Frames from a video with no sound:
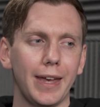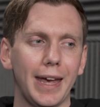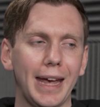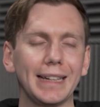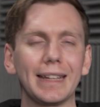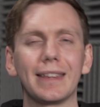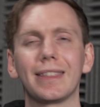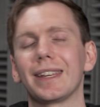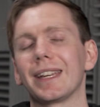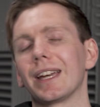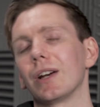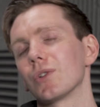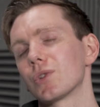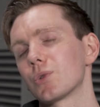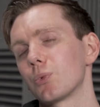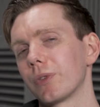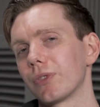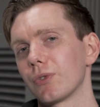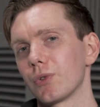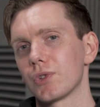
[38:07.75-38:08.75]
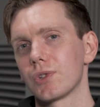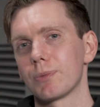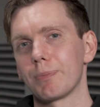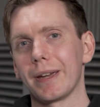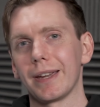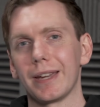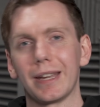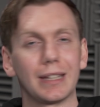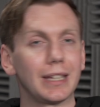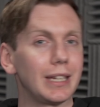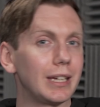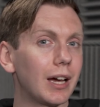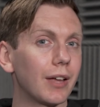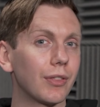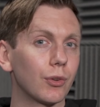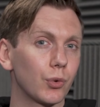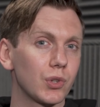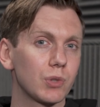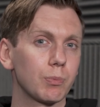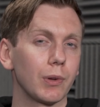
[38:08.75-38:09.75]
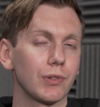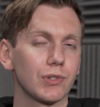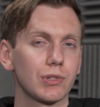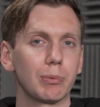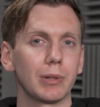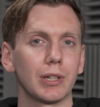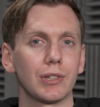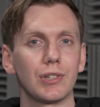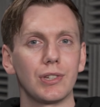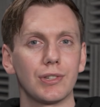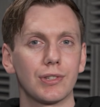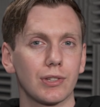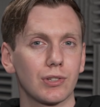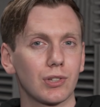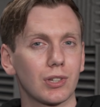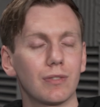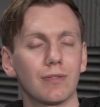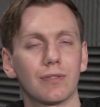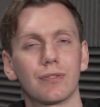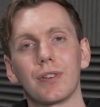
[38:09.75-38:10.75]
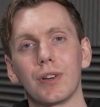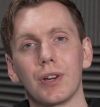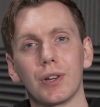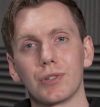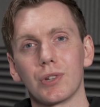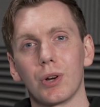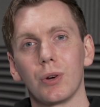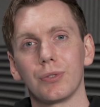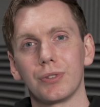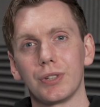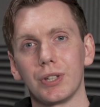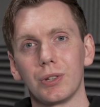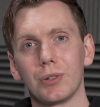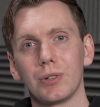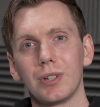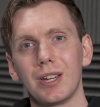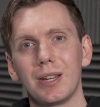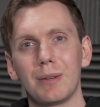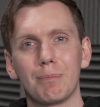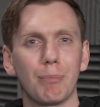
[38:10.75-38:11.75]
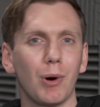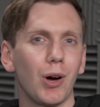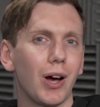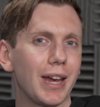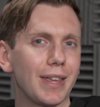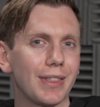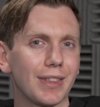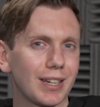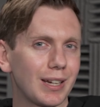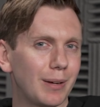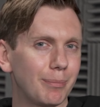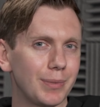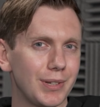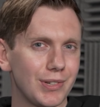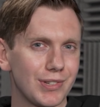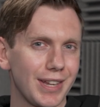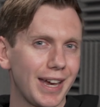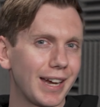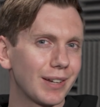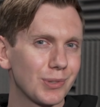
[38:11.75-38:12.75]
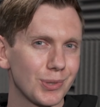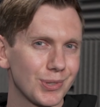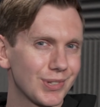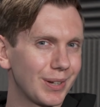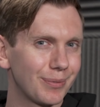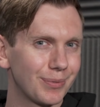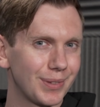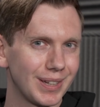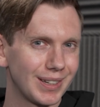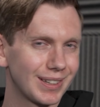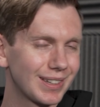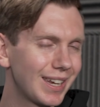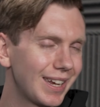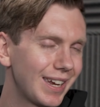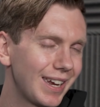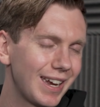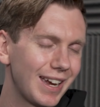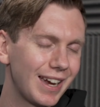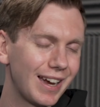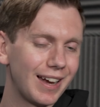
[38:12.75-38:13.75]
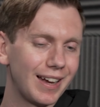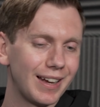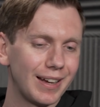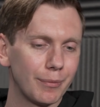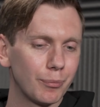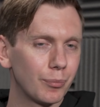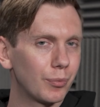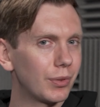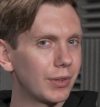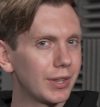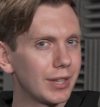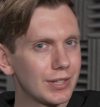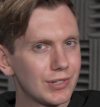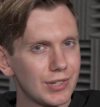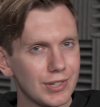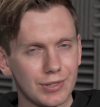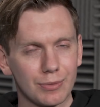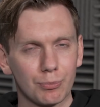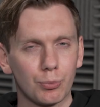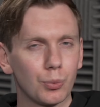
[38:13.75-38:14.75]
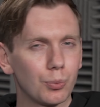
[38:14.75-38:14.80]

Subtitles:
anything else with respect, any other responsibilities that are conferred on you by the Companies Act or something. This is,